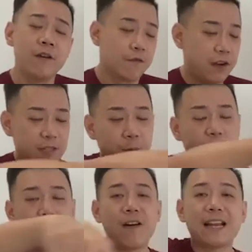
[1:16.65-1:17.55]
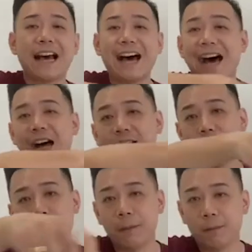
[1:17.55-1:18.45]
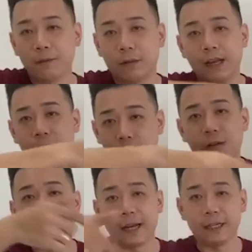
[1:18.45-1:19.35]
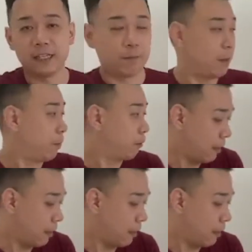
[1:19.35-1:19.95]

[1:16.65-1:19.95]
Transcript: Facebook will find other people that look like these people.